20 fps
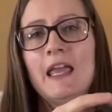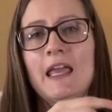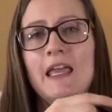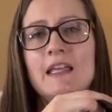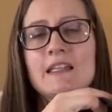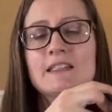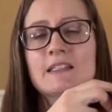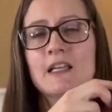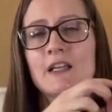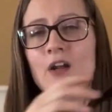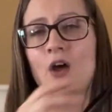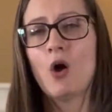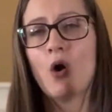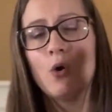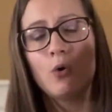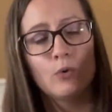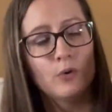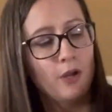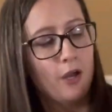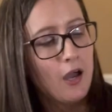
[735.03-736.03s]
It's gonna
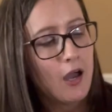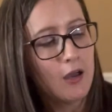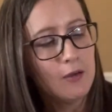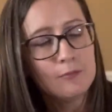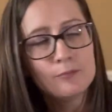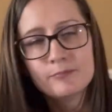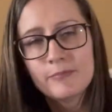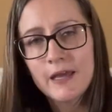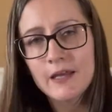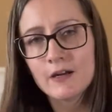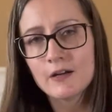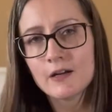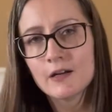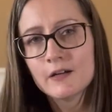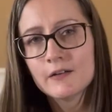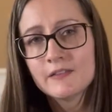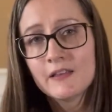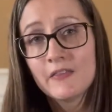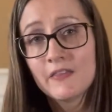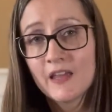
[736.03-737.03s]
hold up
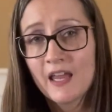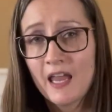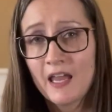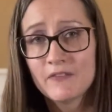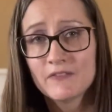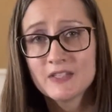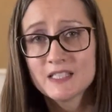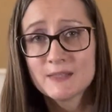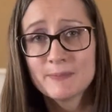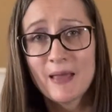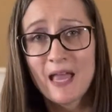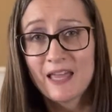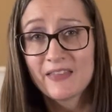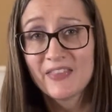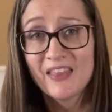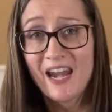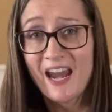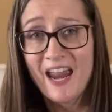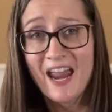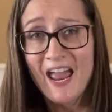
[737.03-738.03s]
better than the canvas bag
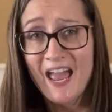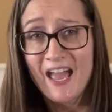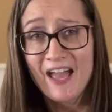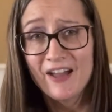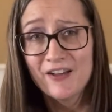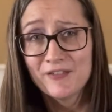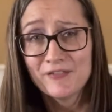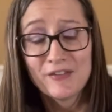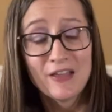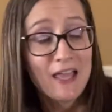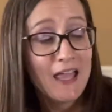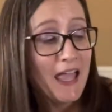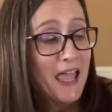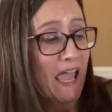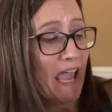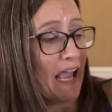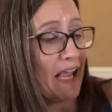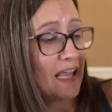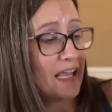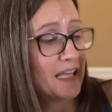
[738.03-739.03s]
that I have,
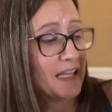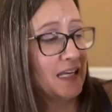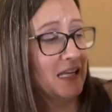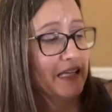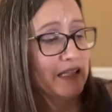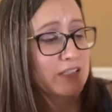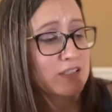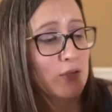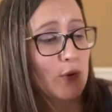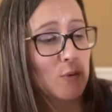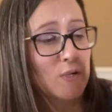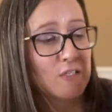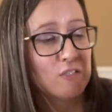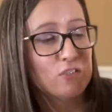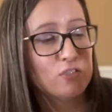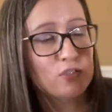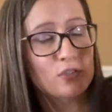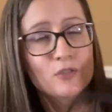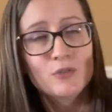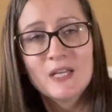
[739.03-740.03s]
and it's going
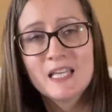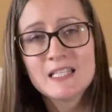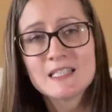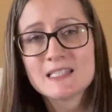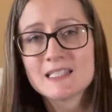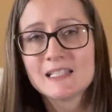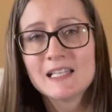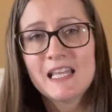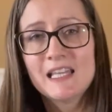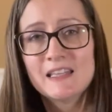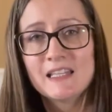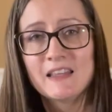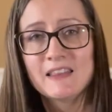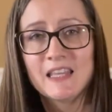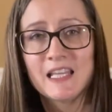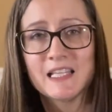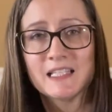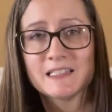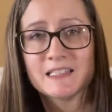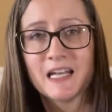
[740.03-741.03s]
to insulate the
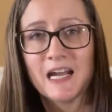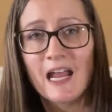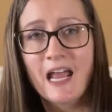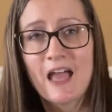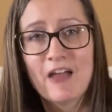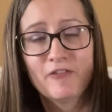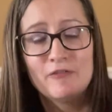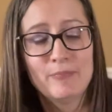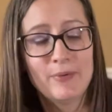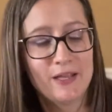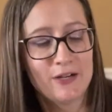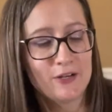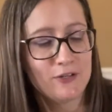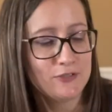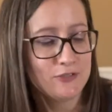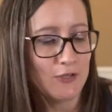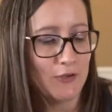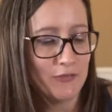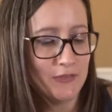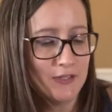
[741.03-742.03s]
things that I have better.
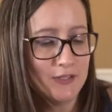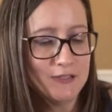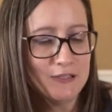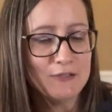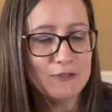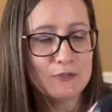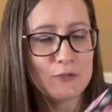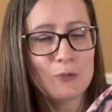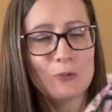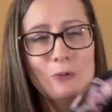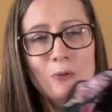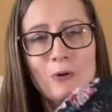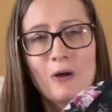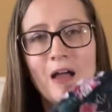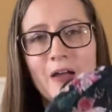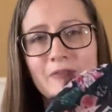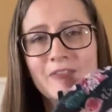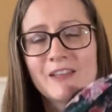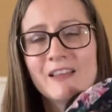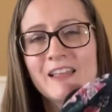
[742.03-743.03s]
So this is cool.
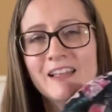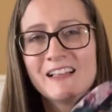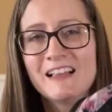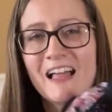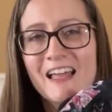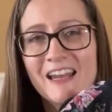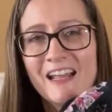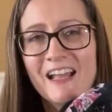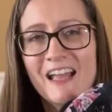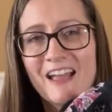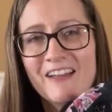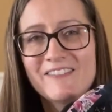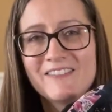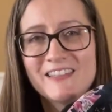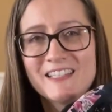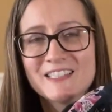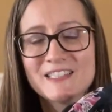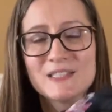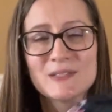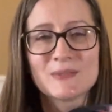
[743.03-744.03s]
I'm really glad I have
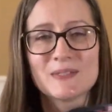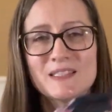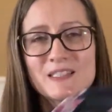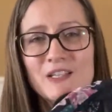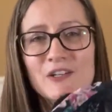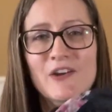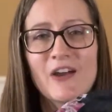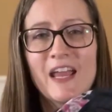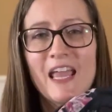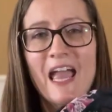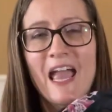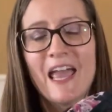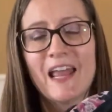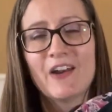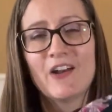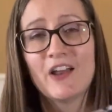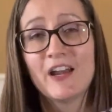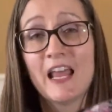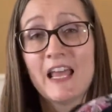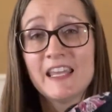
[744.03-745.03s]
this. This is a great
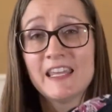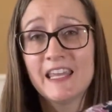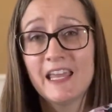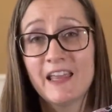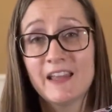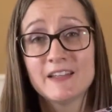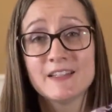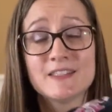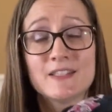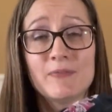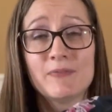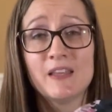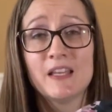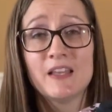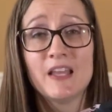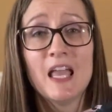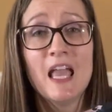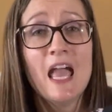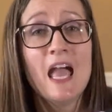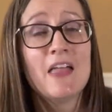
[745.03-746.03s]
add-on. Again,
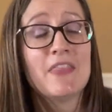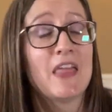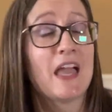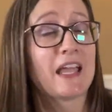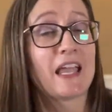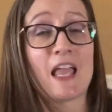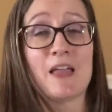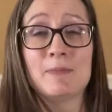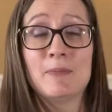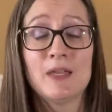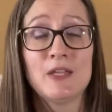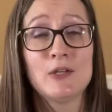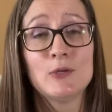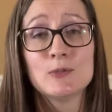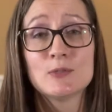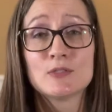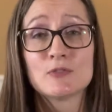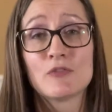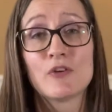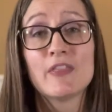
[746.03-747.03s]
something that can be
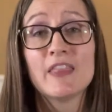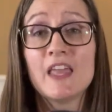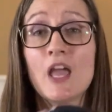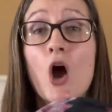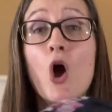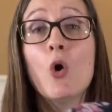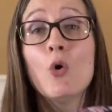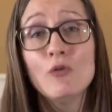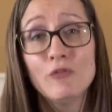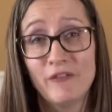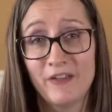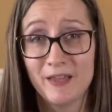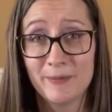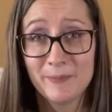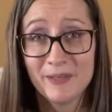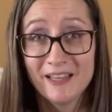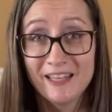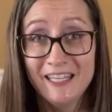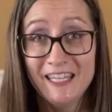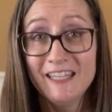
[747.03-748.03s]
used for the whole
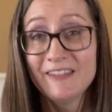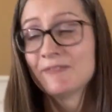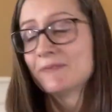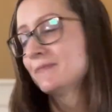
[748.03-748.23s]
family.